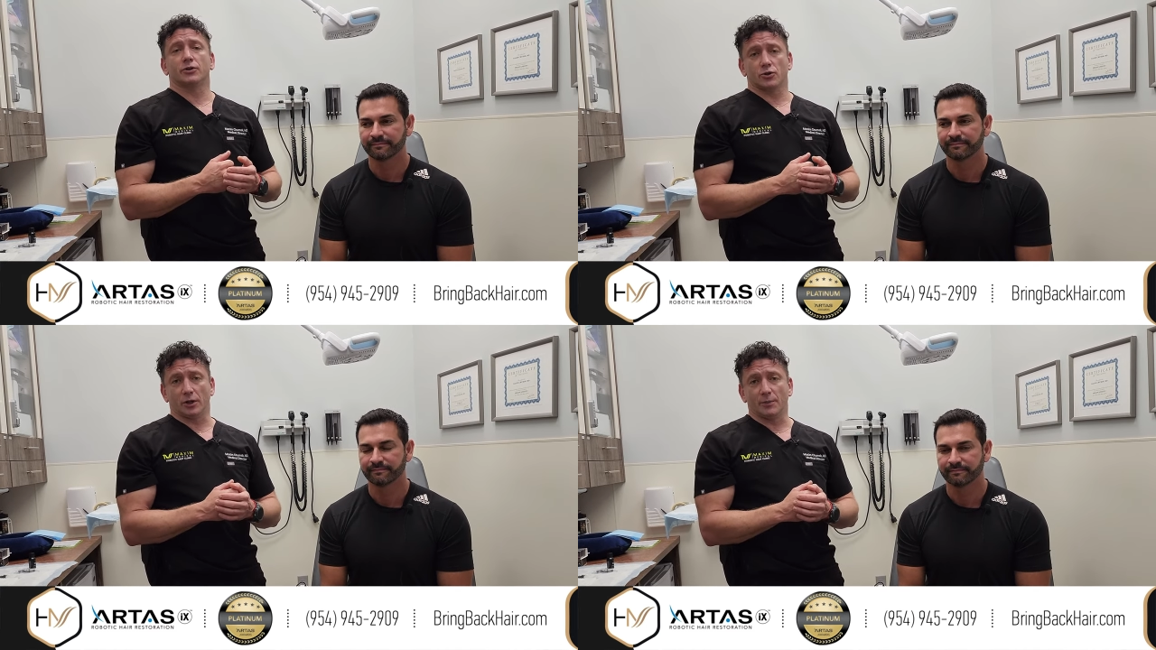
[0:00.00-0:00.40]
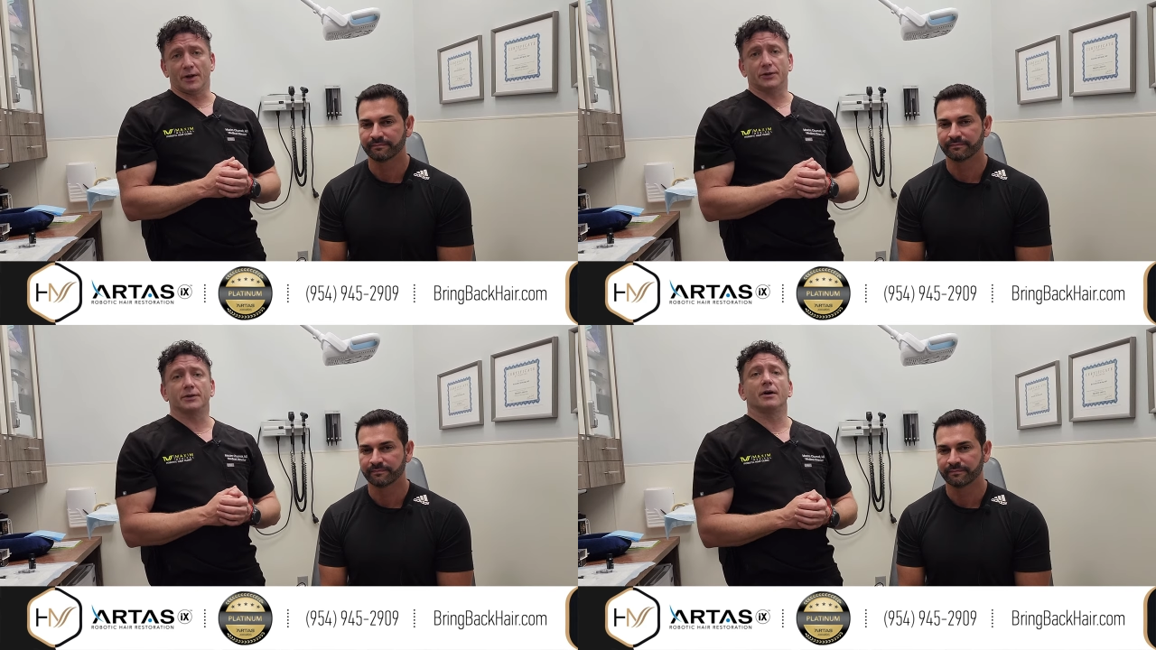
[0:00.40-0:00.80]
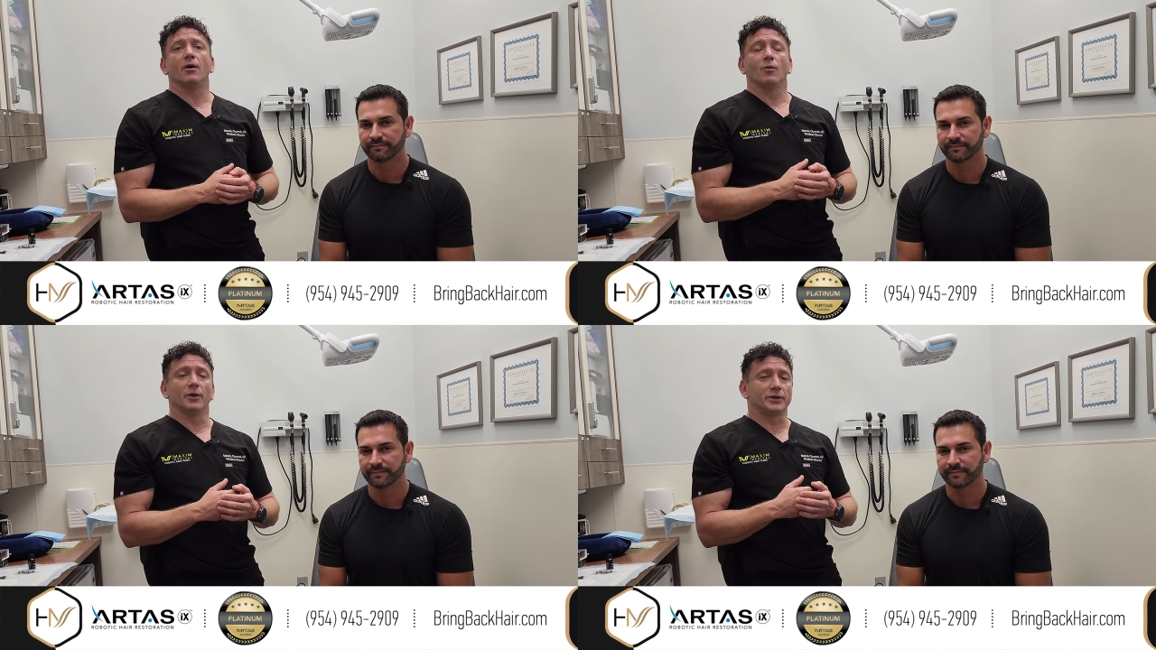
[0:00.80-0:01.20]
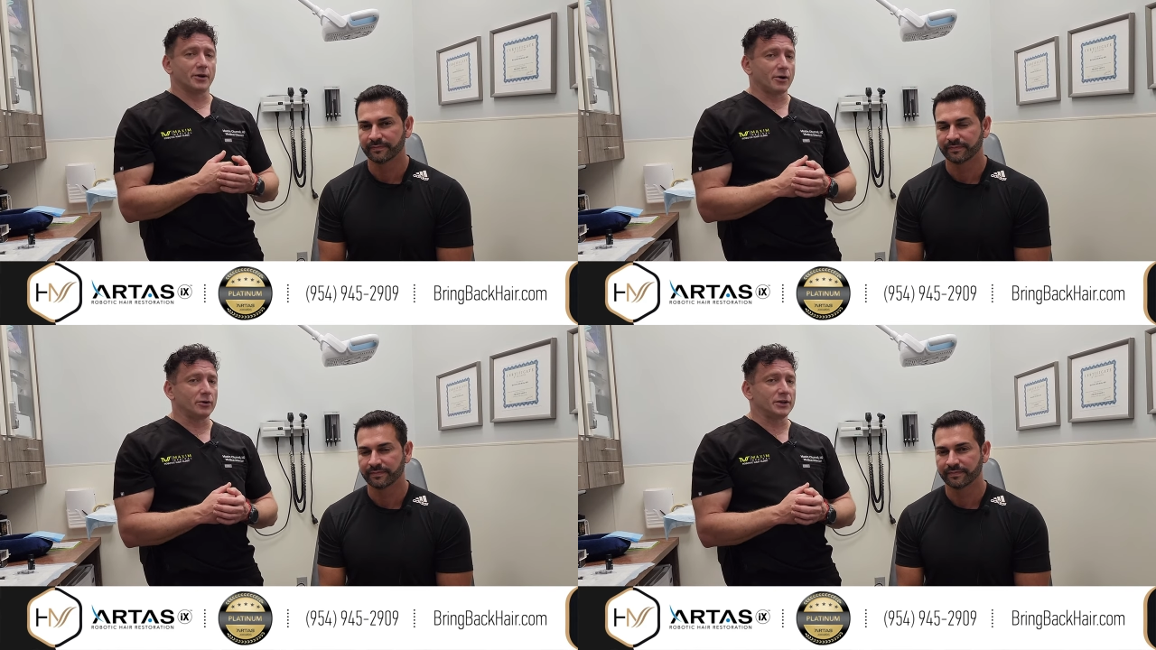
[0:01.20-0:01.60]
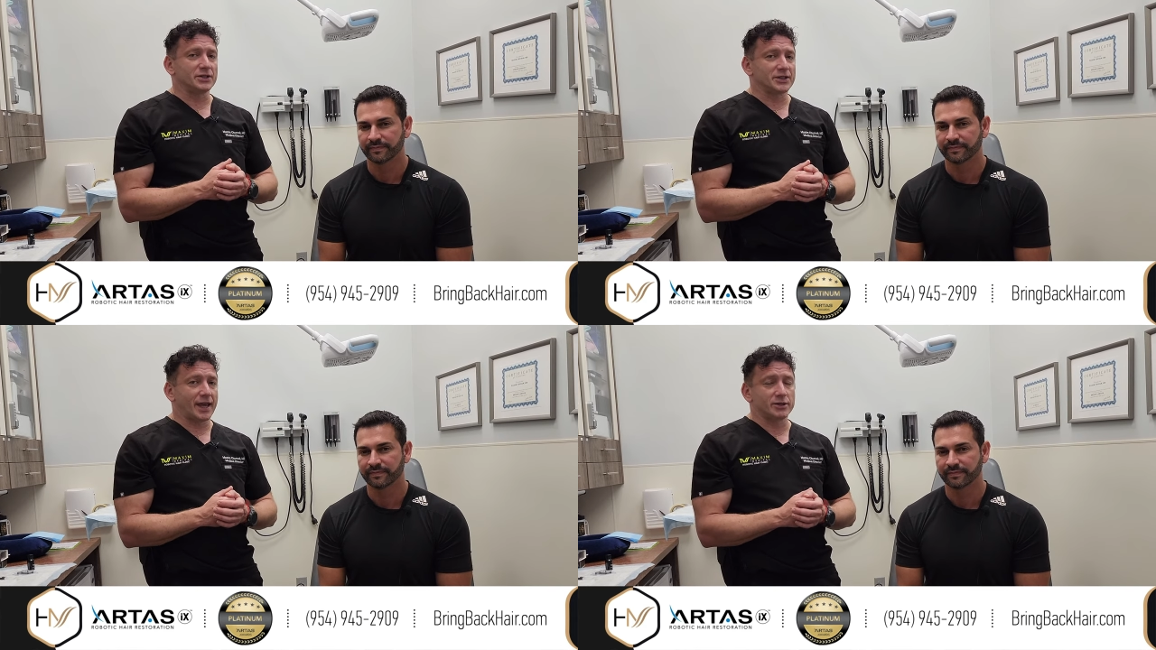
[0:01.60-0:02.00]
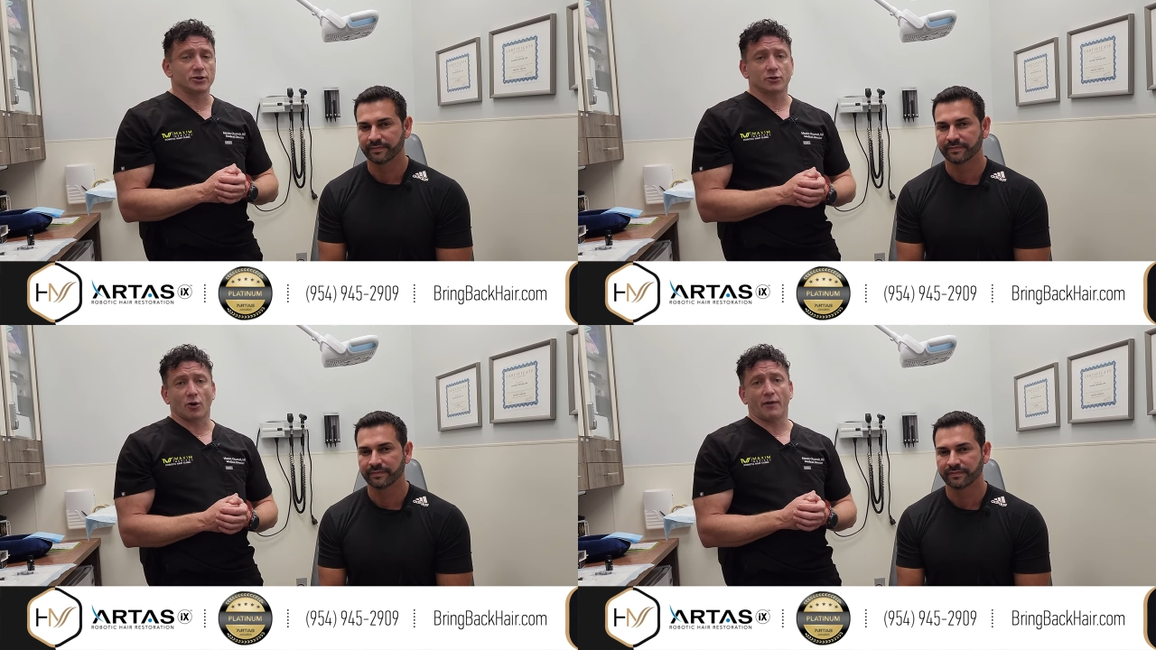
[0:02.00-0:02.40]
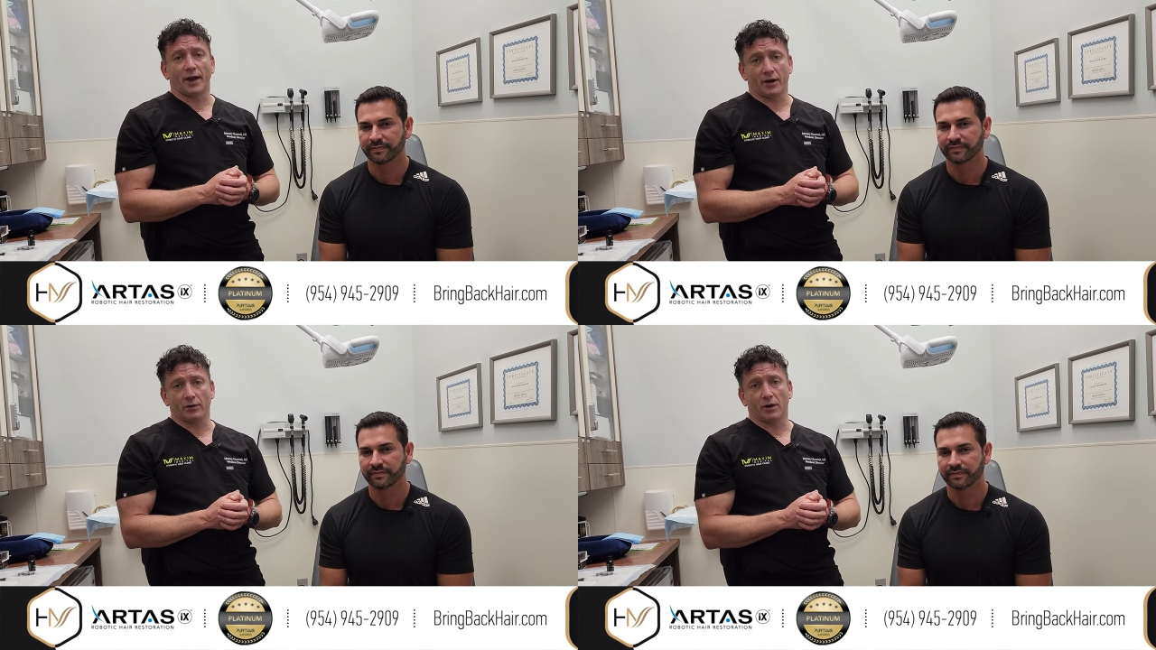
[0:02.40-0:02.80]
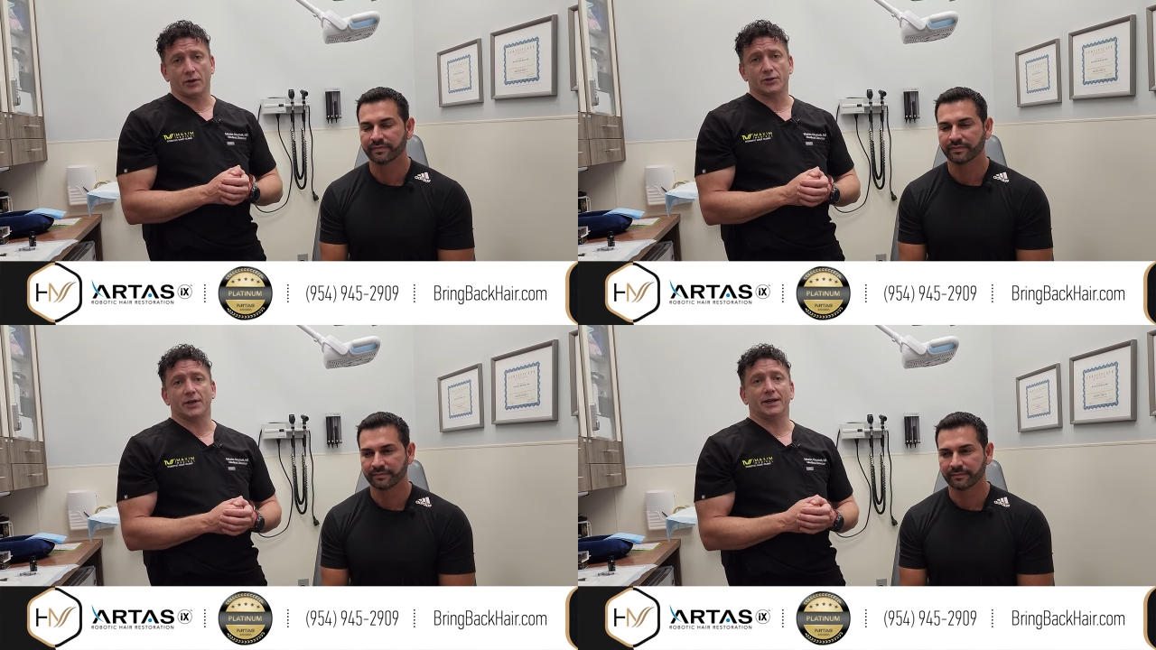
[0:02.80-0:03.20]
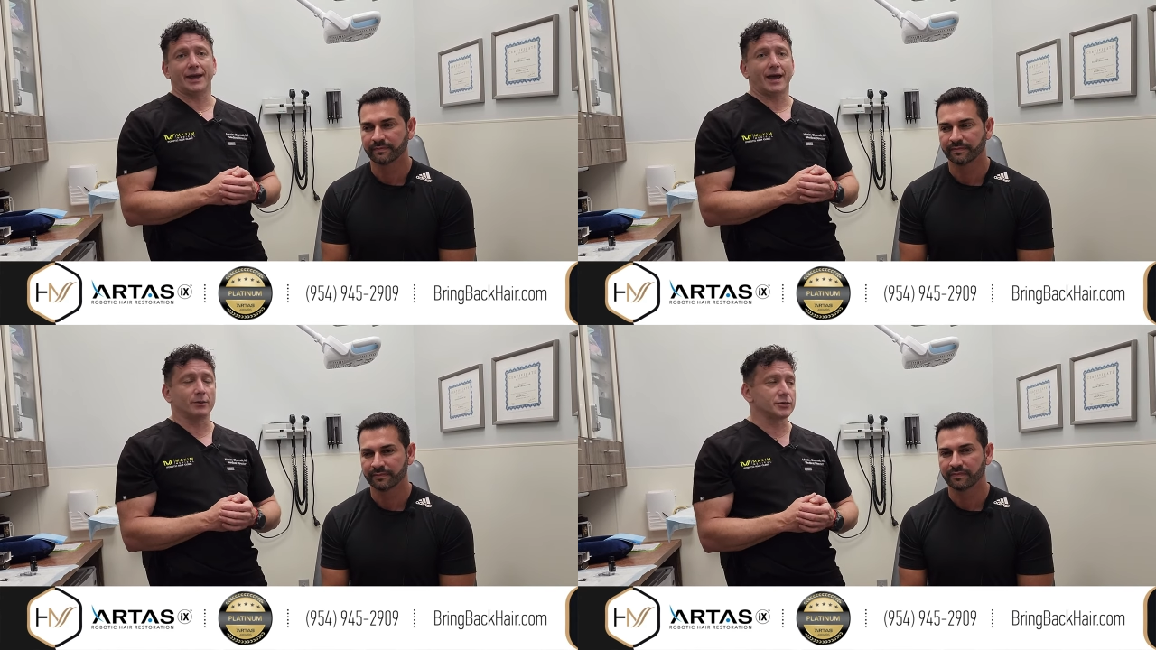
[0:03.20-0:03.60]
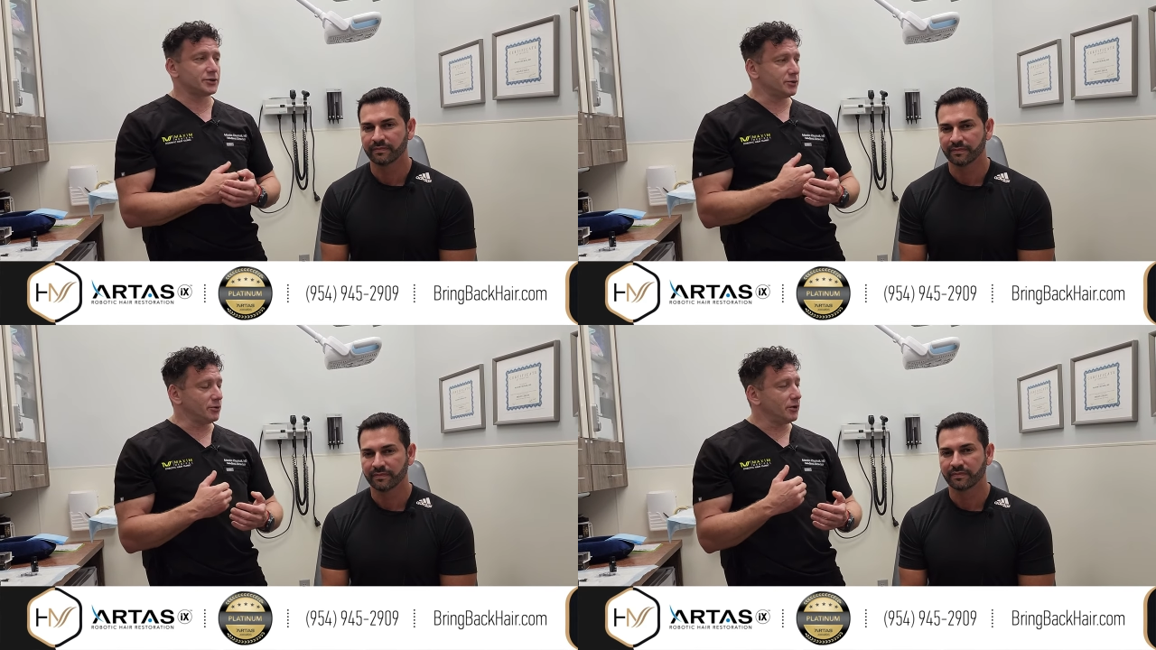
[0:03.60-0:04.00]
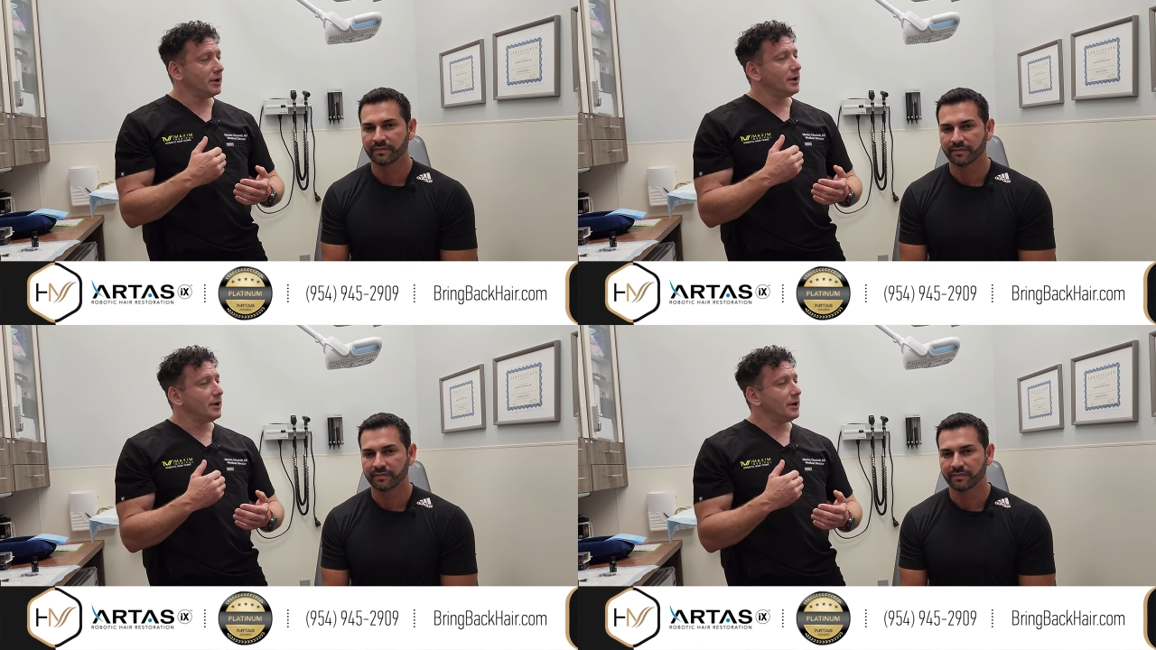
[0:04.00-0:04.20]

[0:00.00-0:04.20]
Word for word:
Speaker 1: treatment with early stages of hair loss. It helps to